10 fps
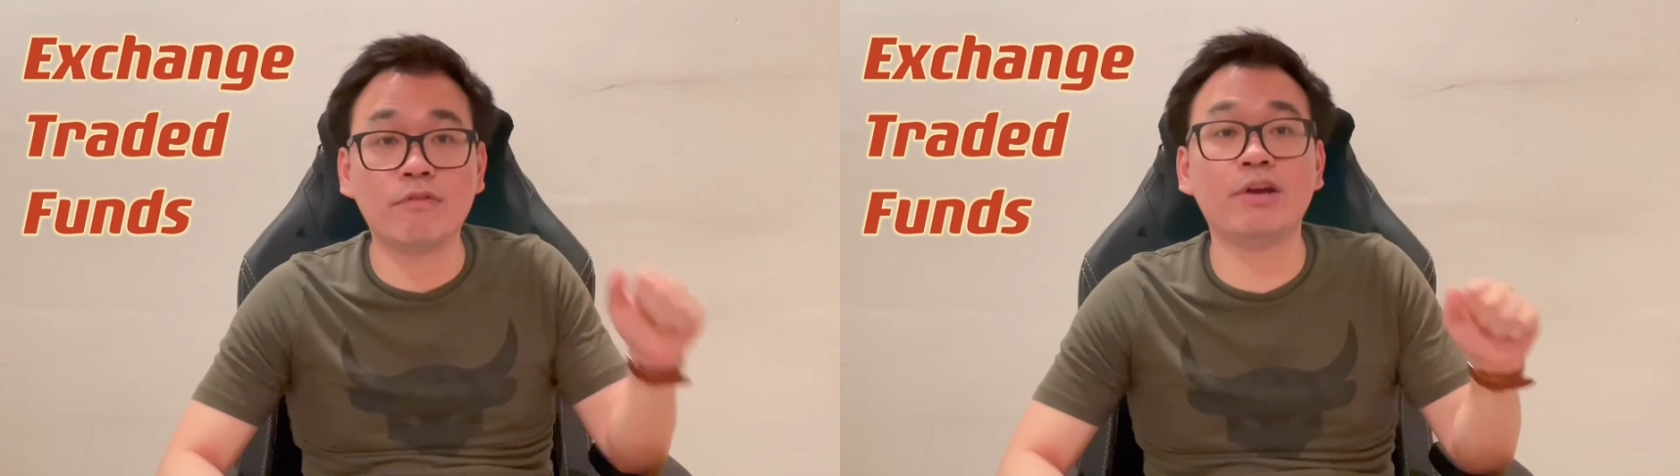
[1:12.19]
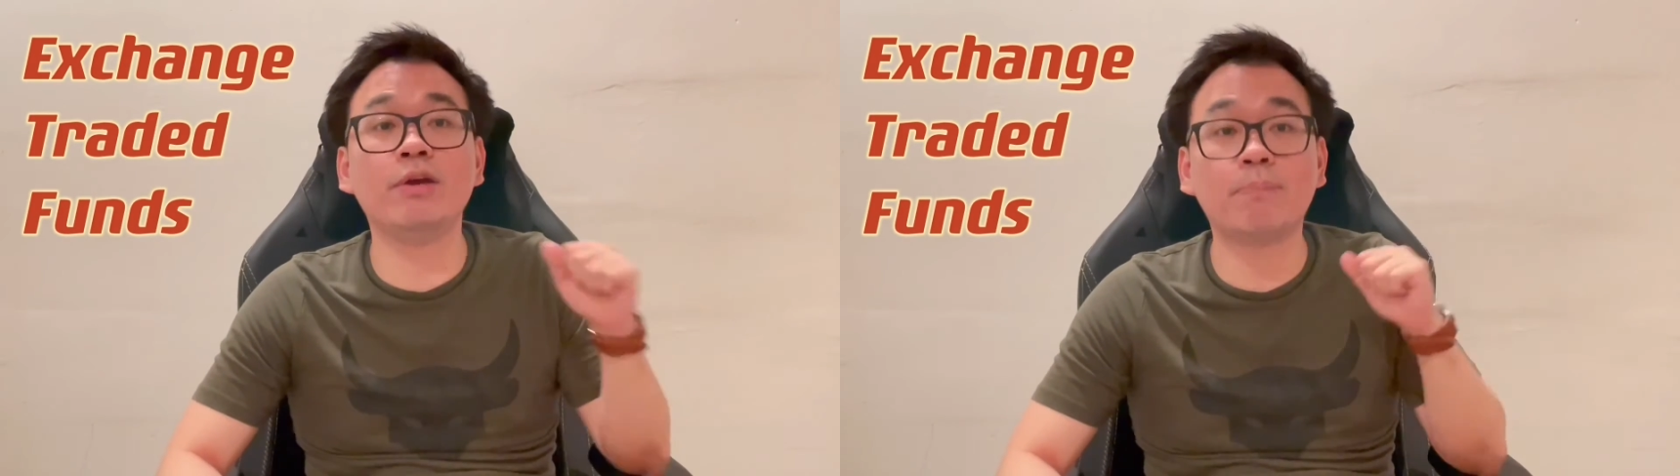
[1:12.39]

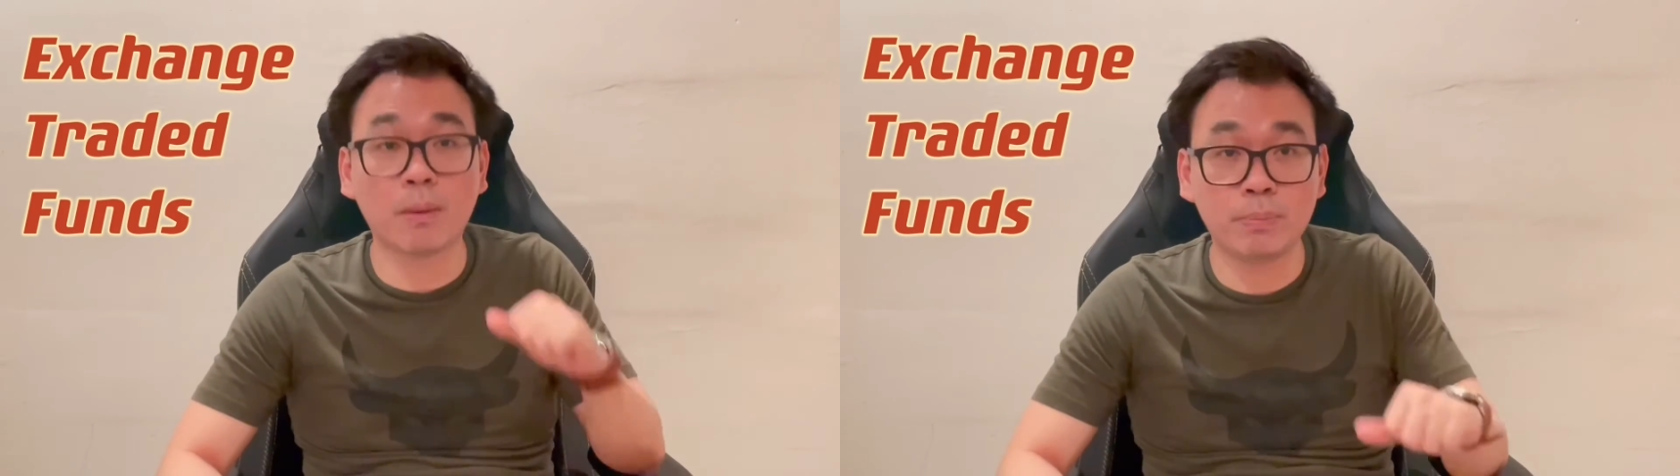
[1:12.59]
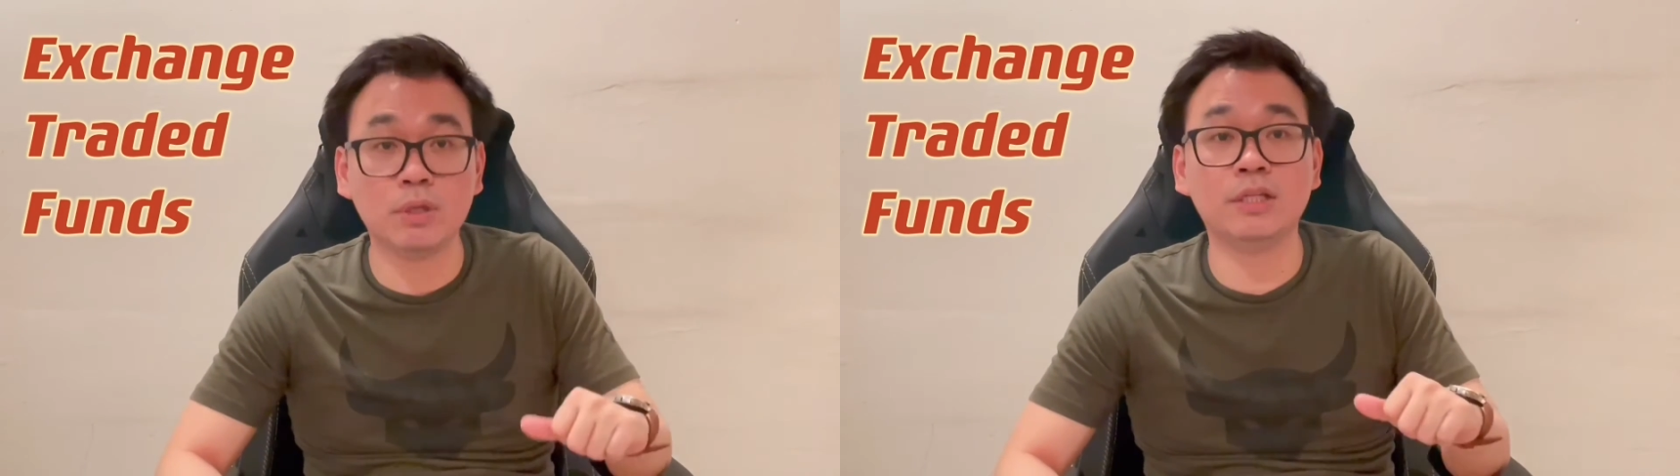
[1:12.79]
very
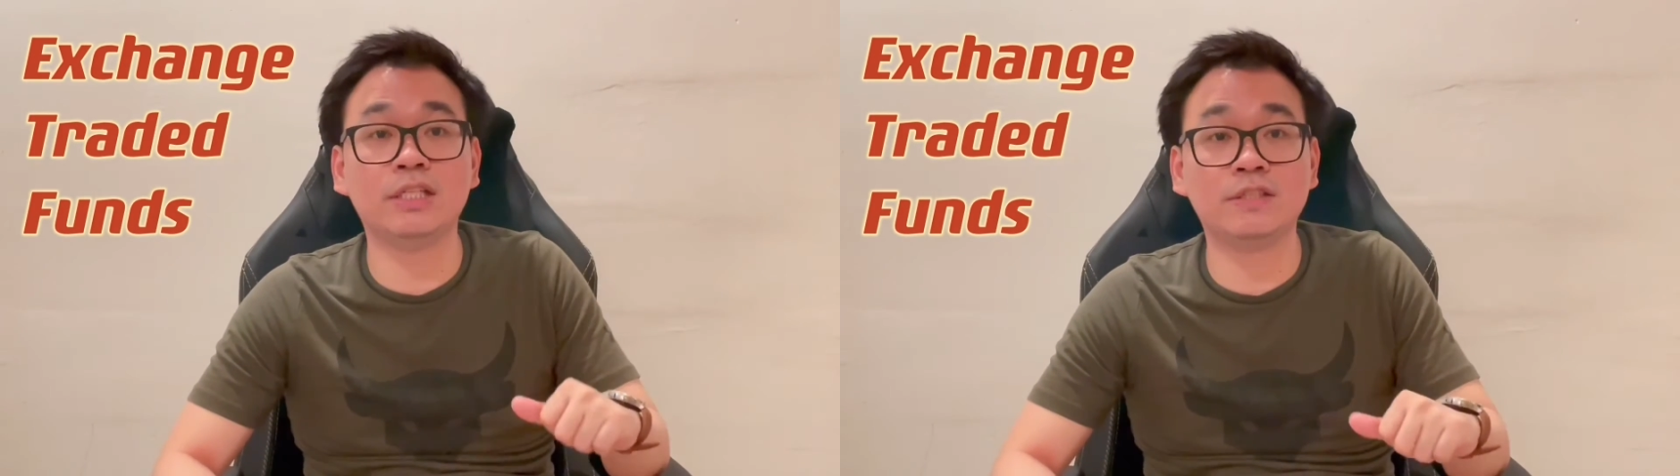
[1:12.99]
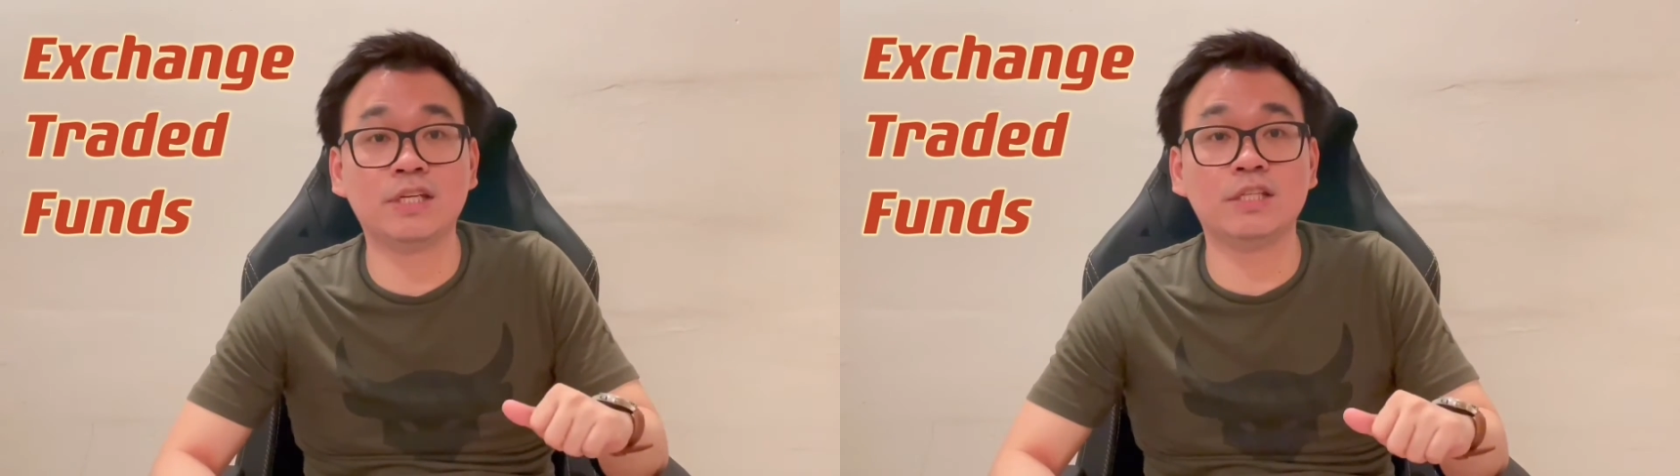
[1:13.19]
popular
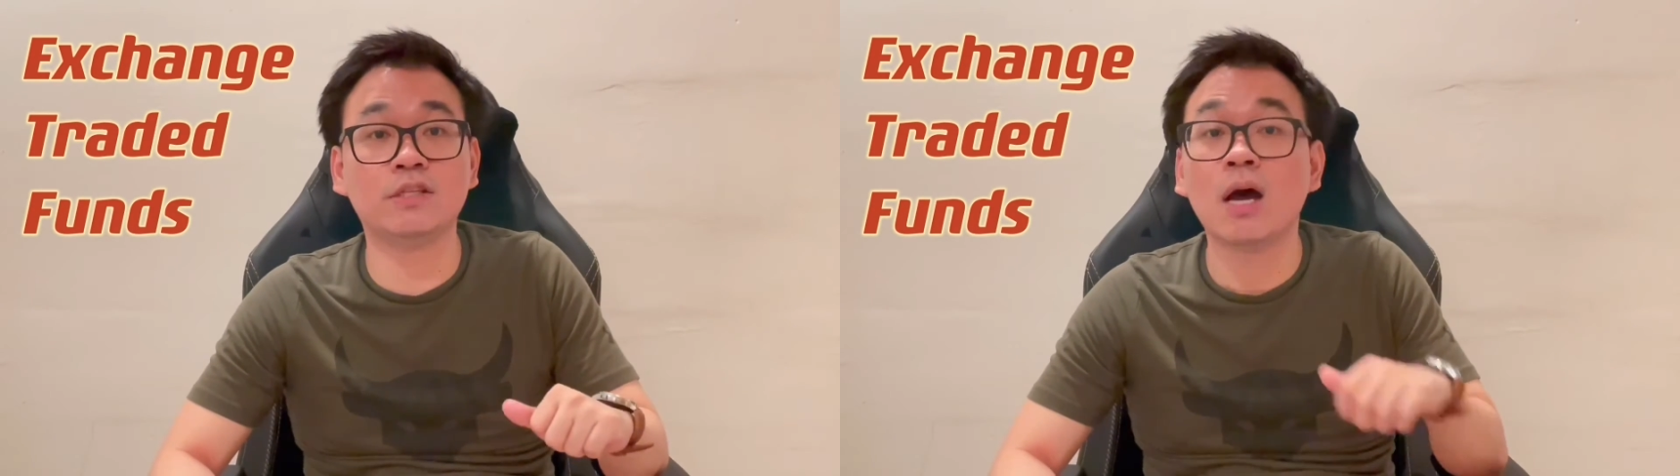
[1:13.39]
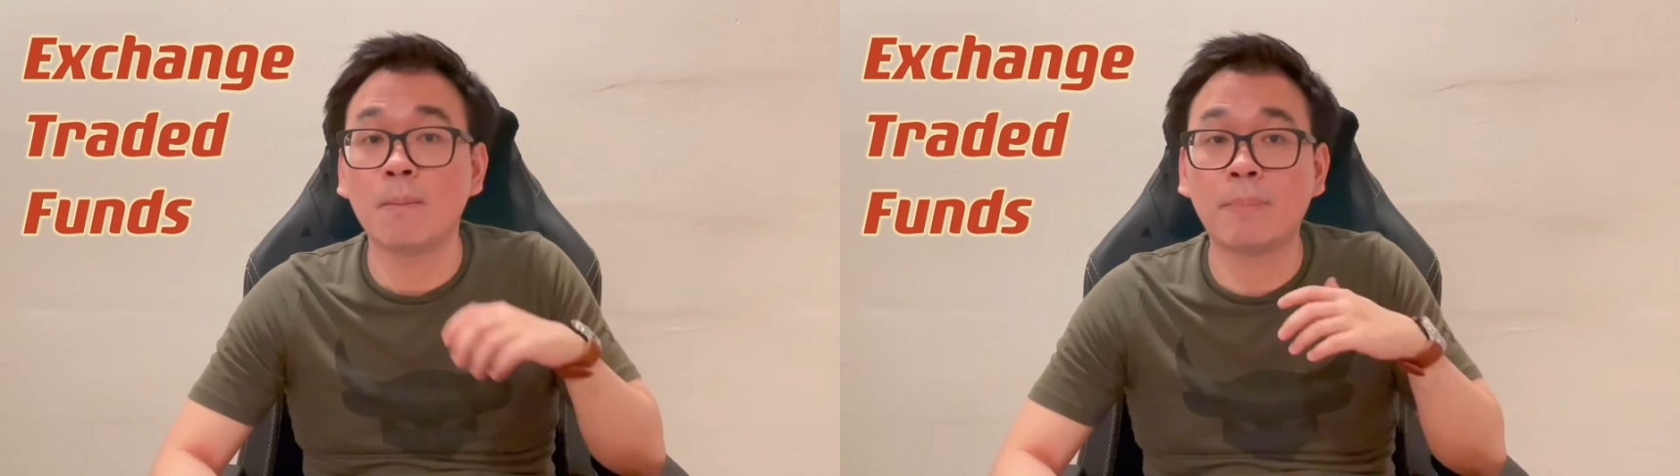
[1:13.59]
these days,